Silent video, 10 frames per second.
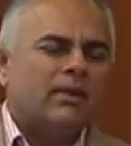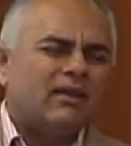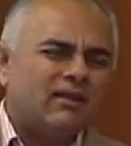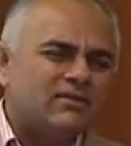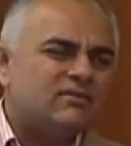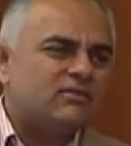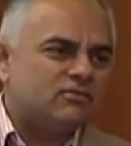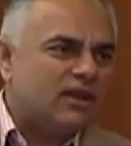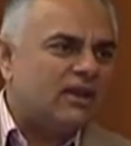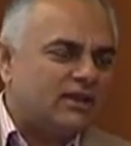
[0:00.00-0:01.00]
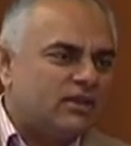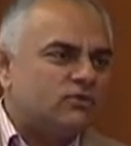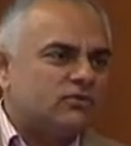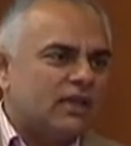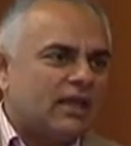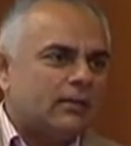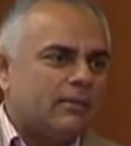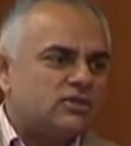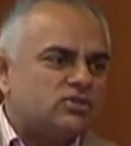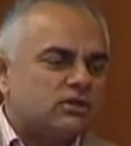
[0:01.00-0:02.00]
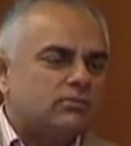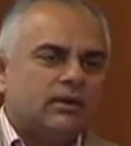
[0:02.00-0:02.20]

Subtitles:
Mellaril is rarely used, and like I mentioned,